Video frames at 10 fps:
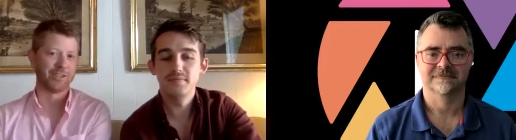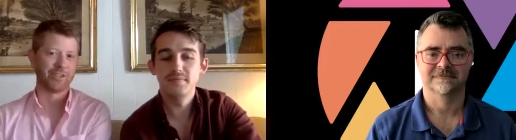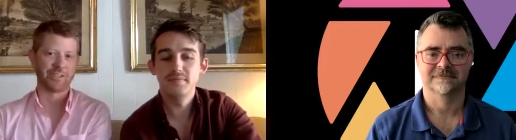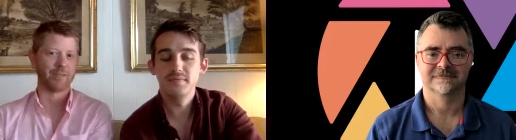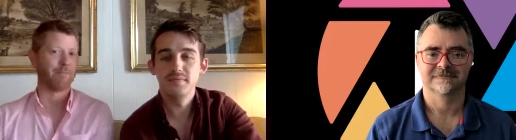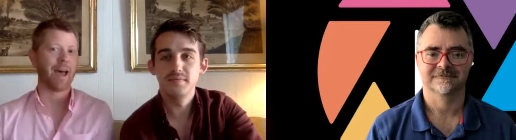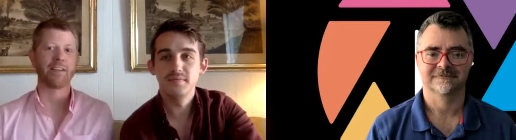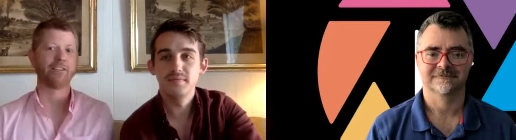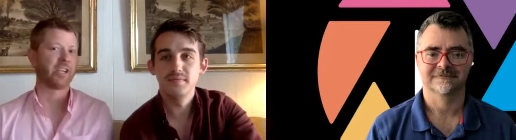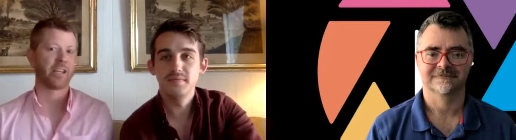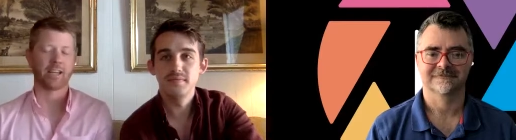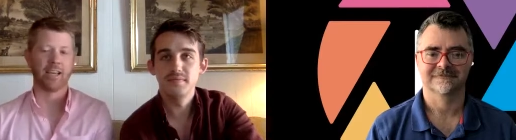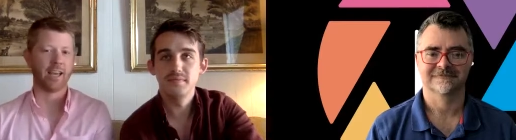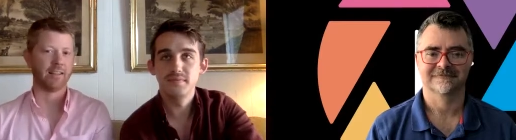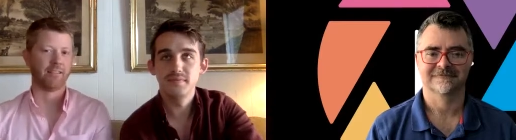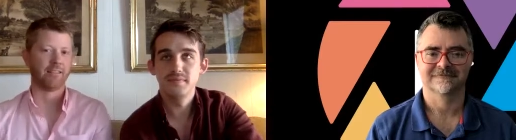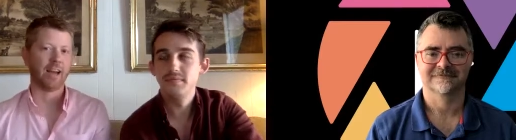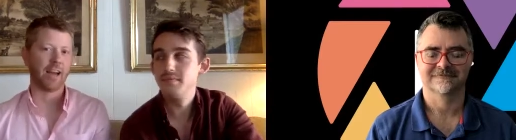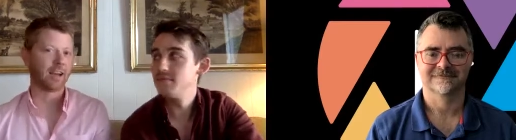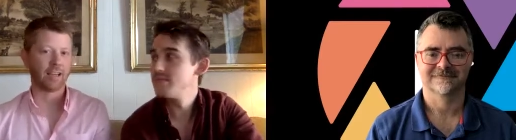Speaker 1: just the magic and the
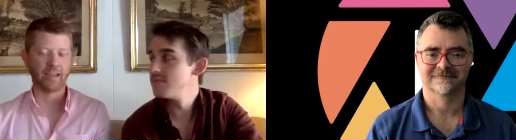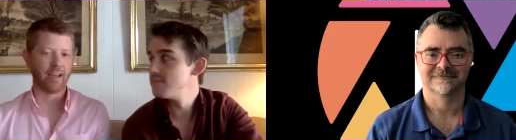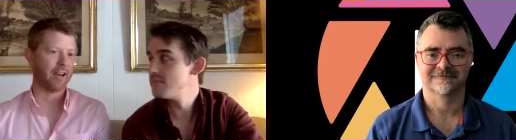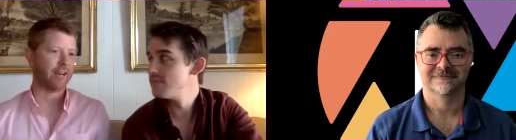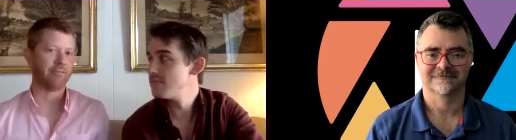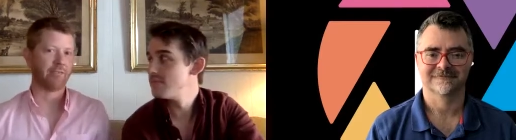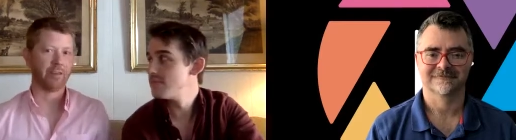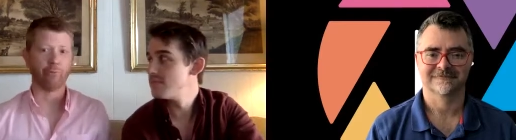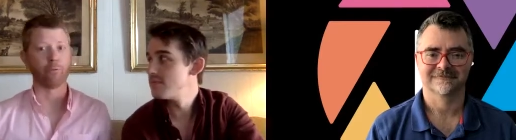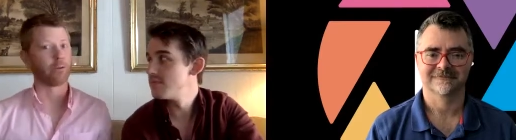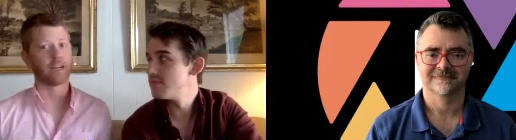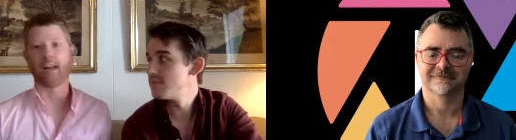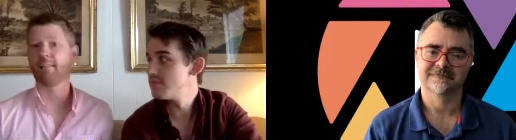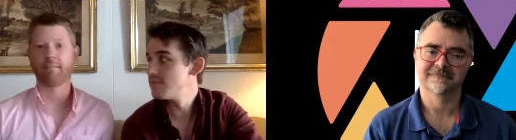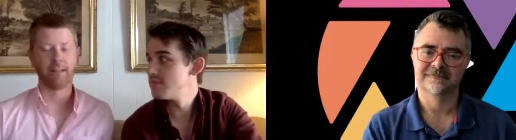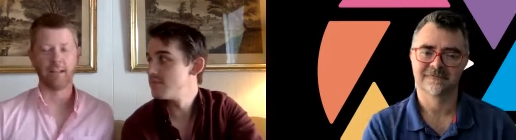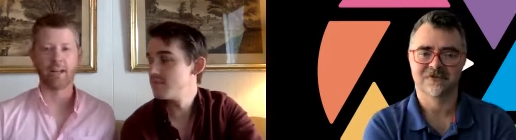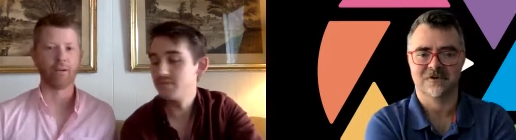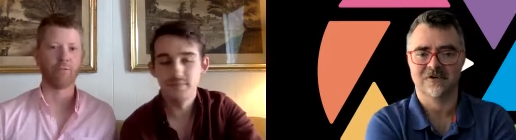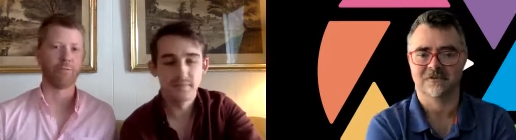luck of it working you
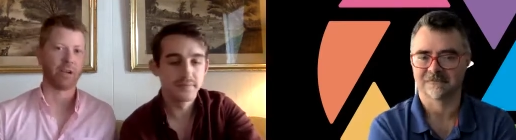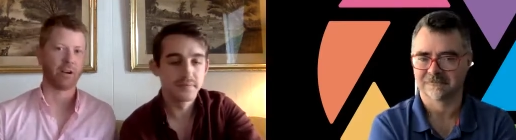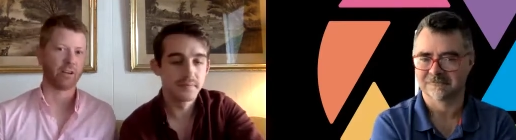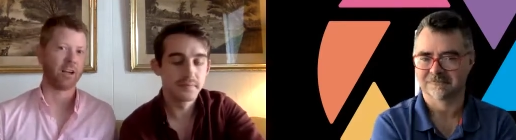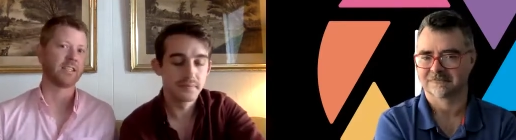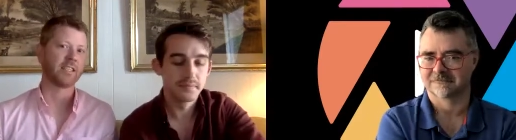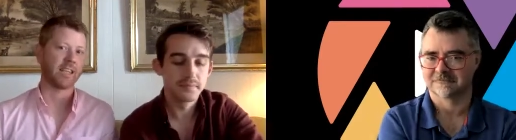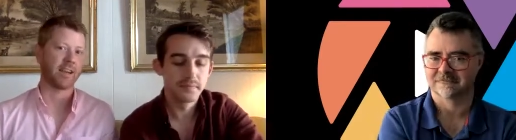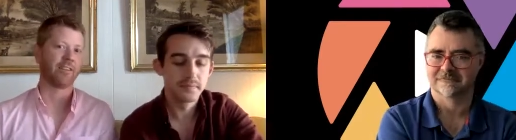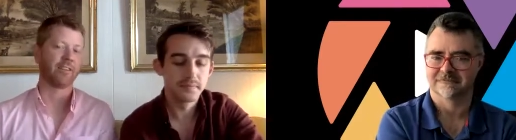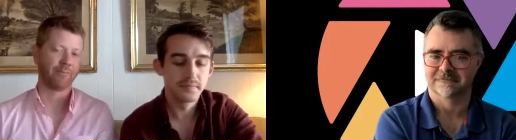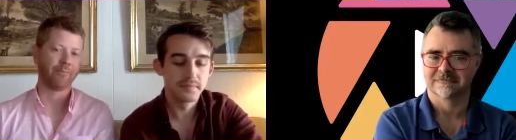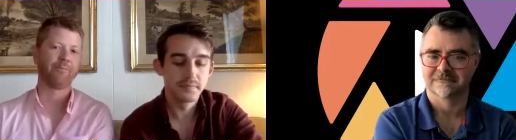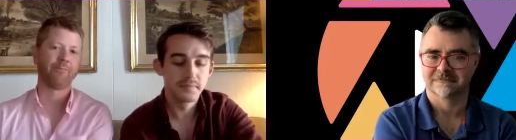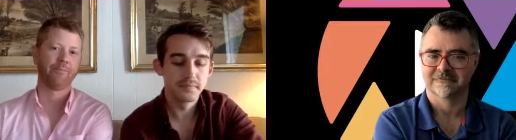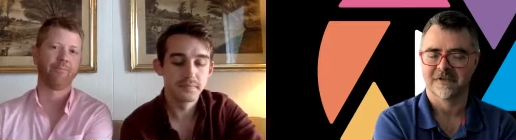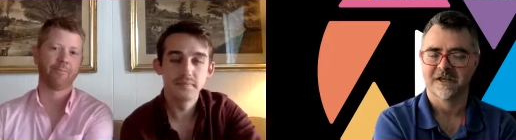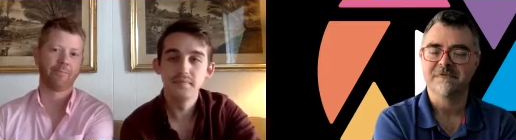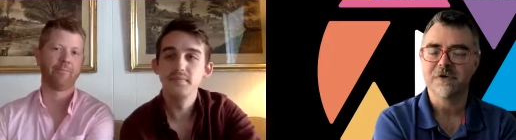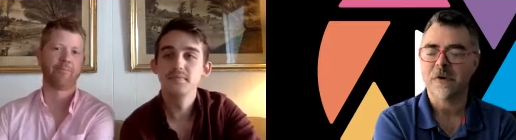know when yeah. we all got together
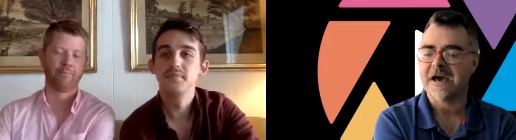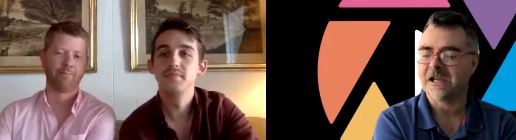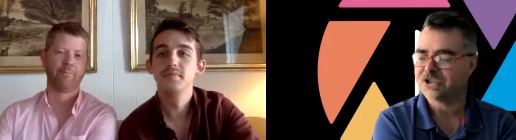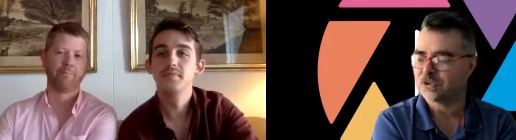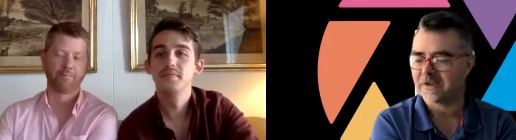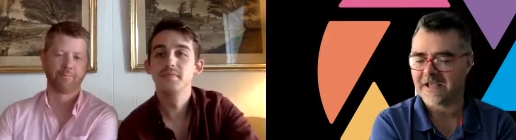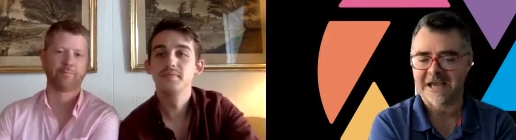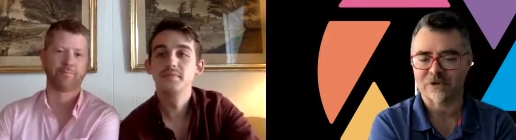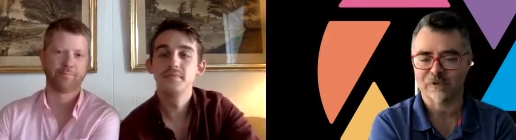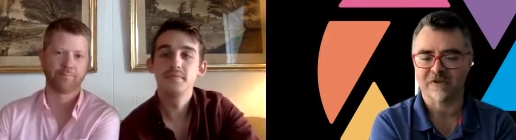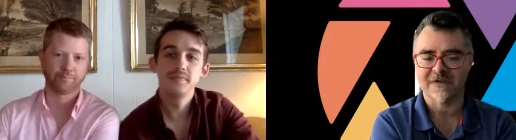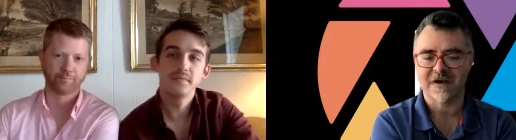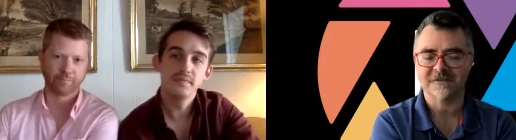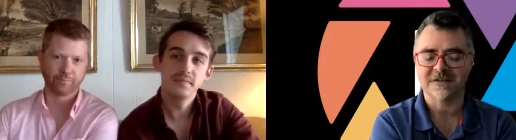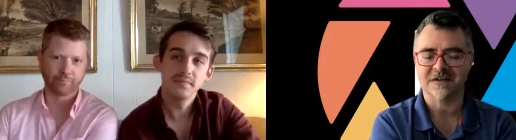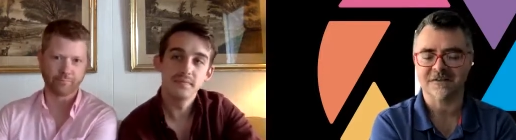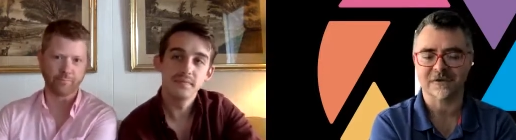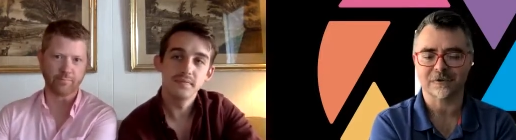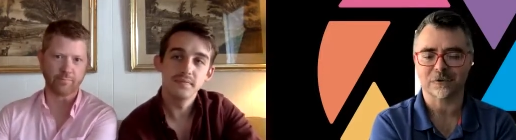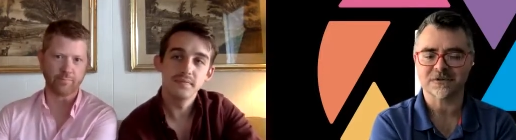
Speaker 2: phil how did you react when you found out
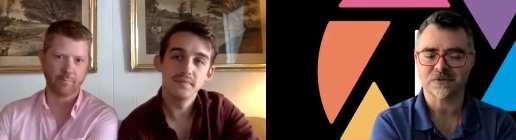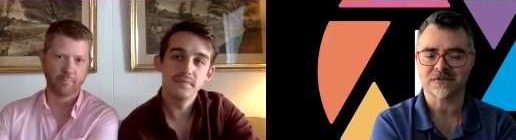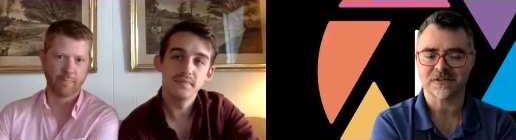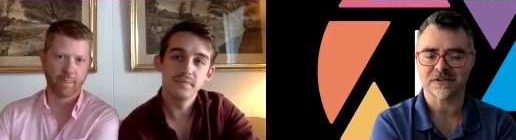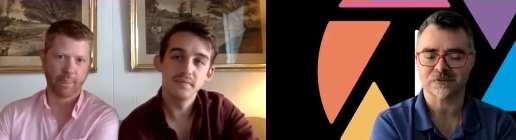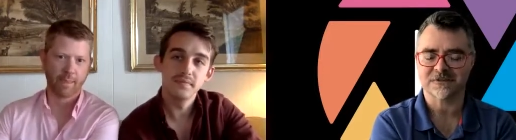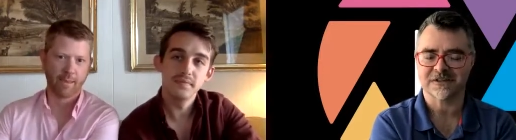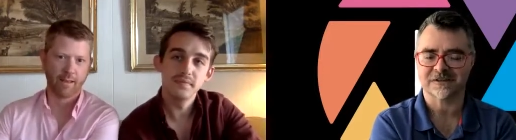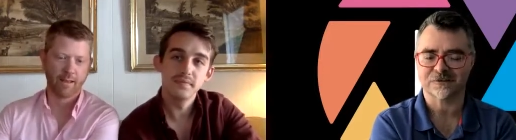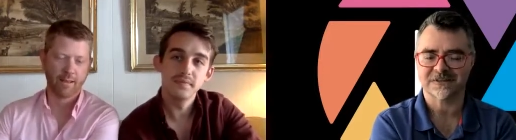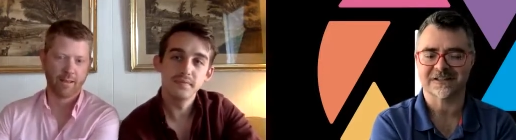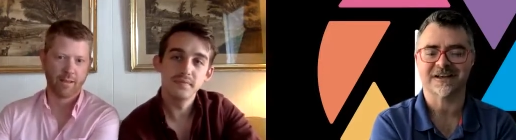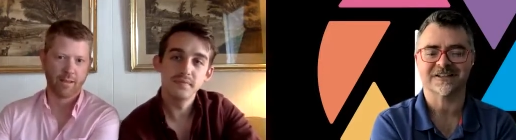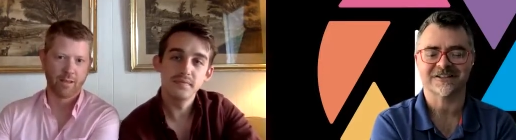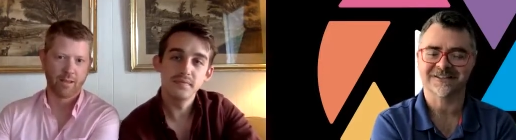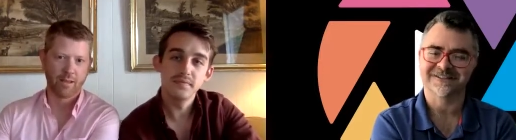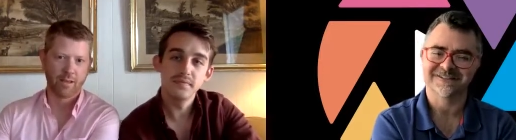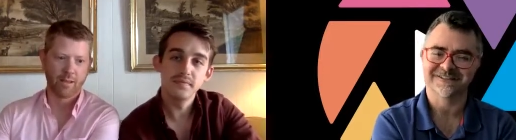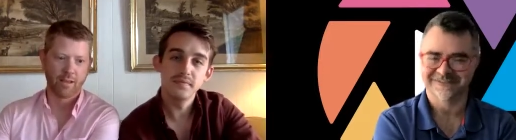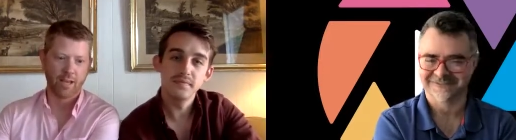that cloris was a was a was a yes
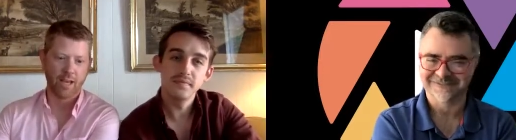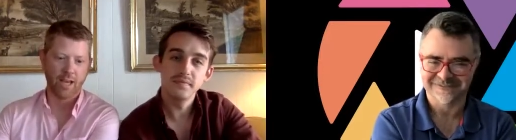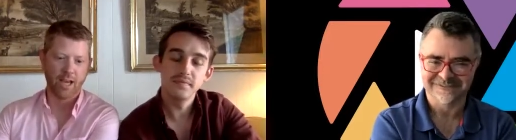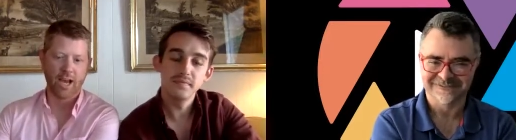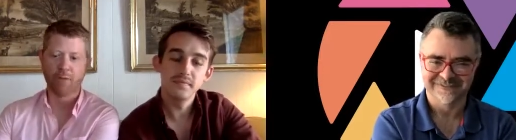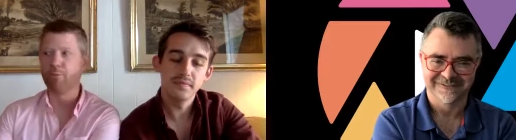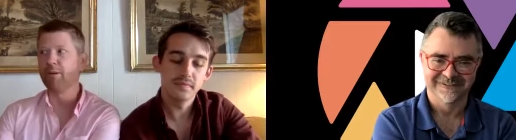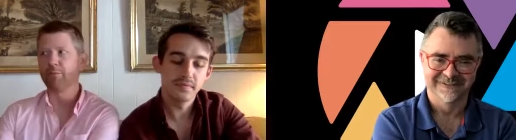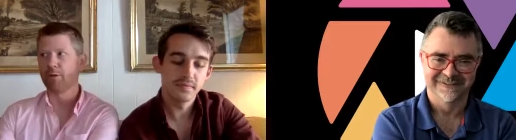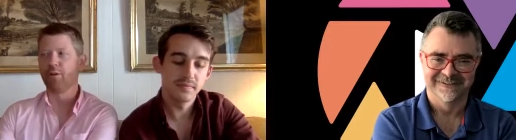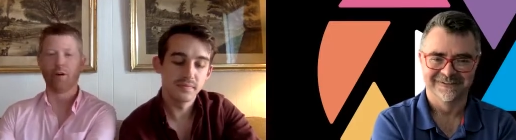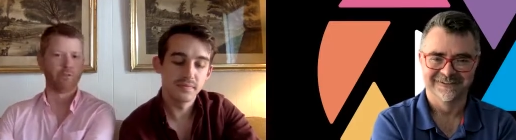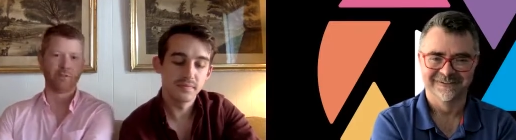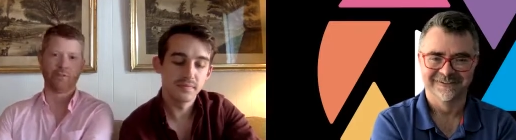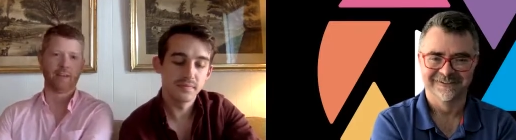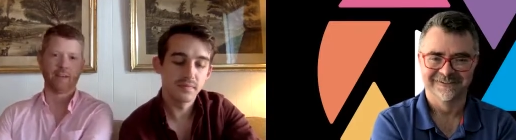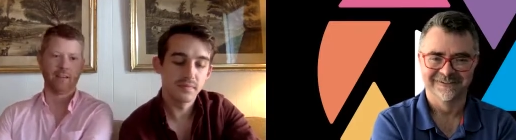
Speaker 1: uh, we were overjoyed